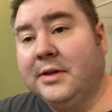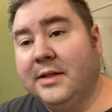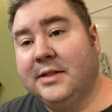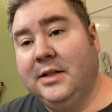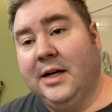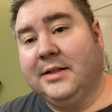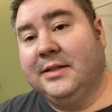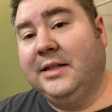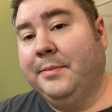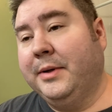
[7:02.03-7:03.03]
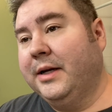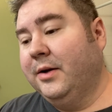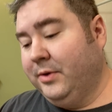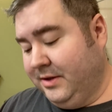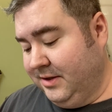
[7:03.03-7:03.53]
this and not the snipping
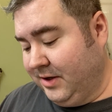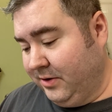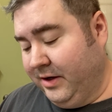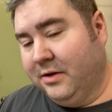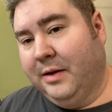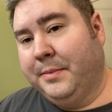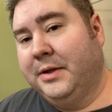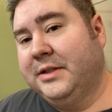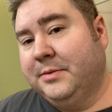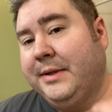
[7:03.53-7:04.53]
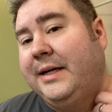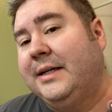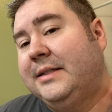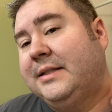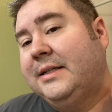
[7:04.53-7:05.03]
with the toenail clippers is
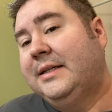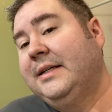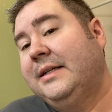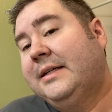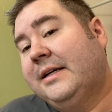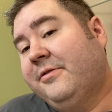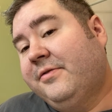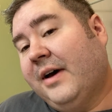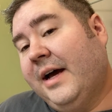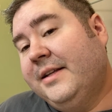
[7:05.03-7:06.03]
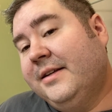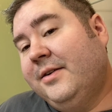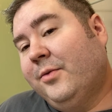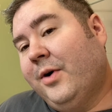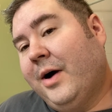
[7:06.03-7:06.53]
because I
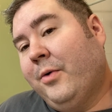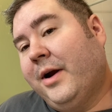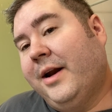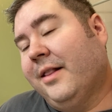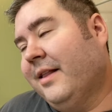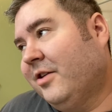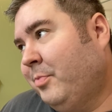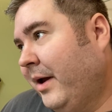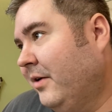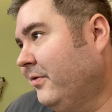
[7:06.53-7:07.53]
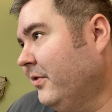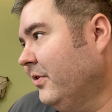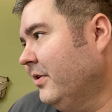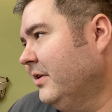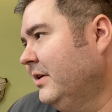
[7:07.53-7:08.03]
wanted a less
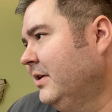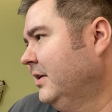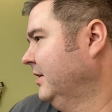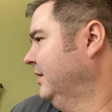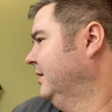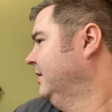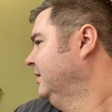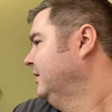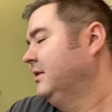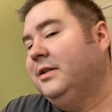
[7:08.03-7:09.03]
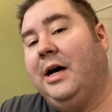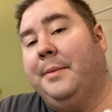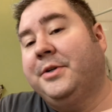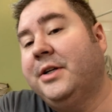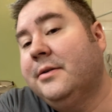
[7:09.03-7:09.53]
painful
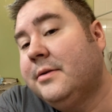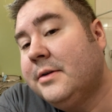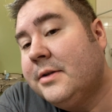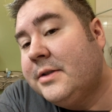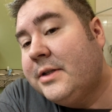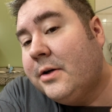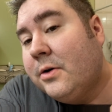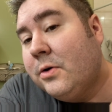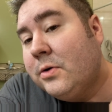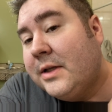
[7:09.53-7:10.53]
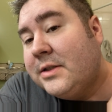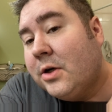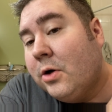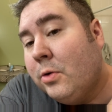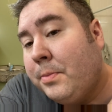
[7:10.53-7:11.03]
option. So let's
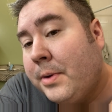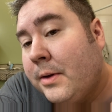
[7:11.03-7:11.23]
hope